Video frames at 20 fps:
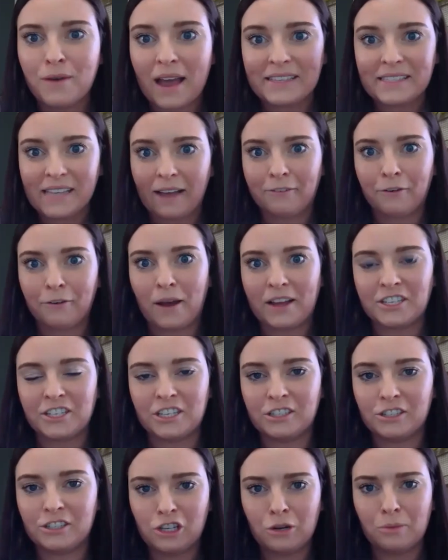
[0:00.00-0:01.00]
you guys have
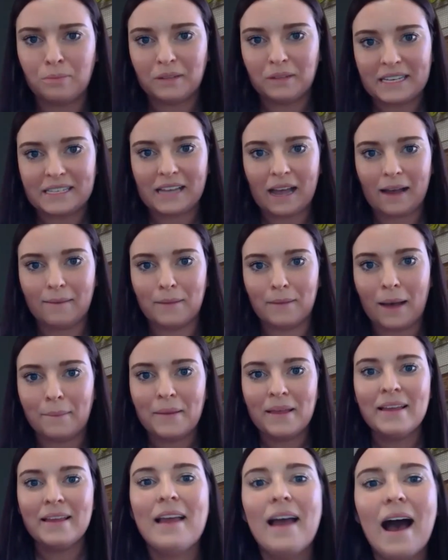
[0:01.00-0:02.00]
questions too, please come up
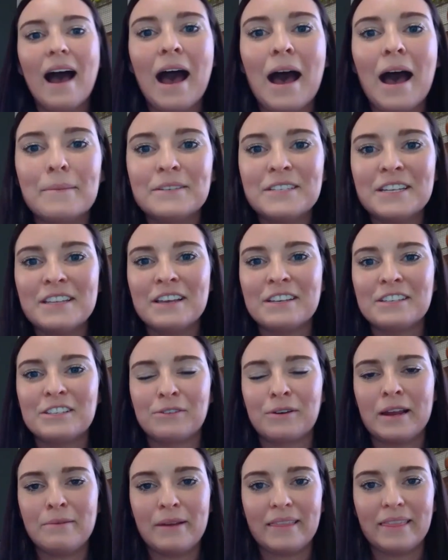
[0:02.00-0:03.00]
um, to the
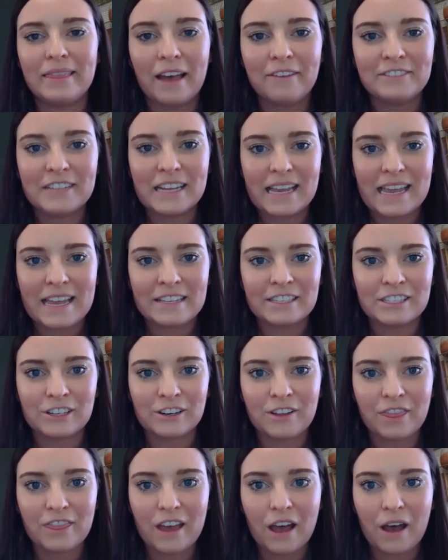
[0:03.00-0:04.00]
screen. We'd love to
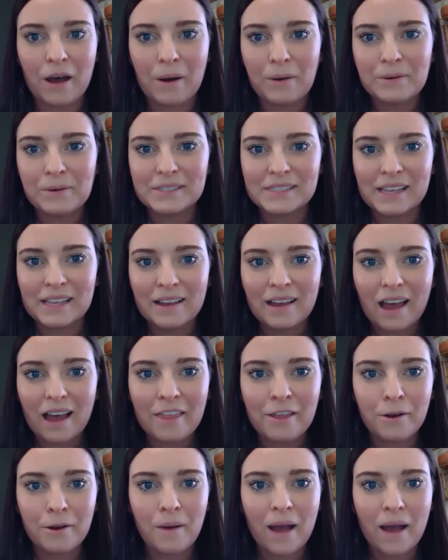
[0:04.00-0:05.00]
answer those.
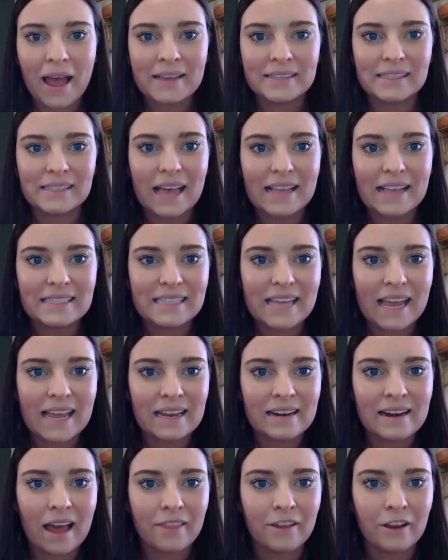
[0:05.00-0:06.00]
Otherwise, let's take
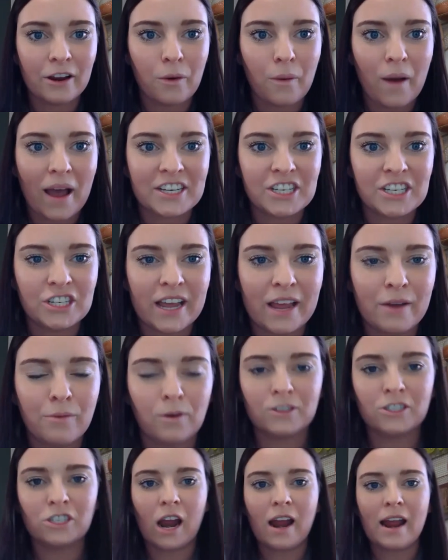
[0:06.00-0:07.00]
another question.
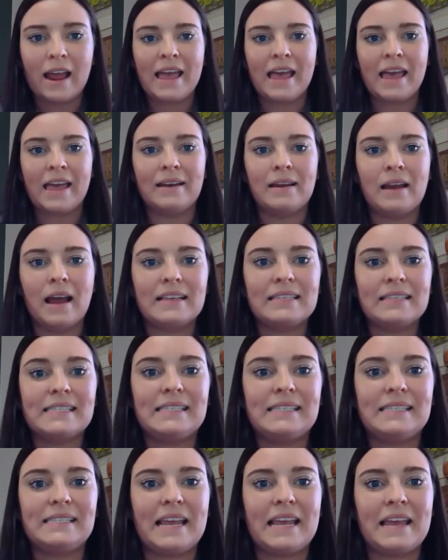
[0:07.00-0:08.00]
We'll start in
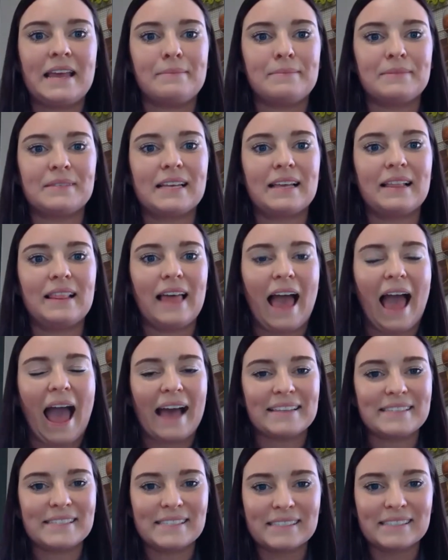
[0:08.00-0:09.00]
Sam's class.
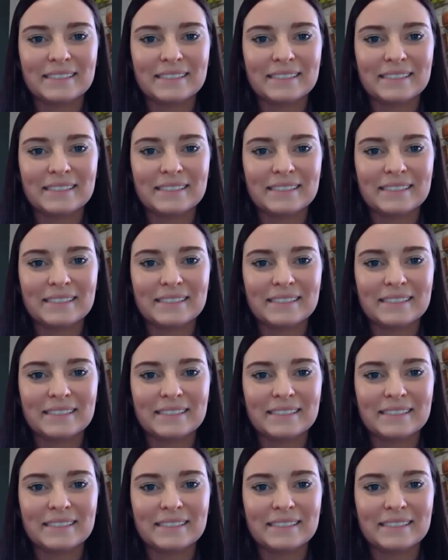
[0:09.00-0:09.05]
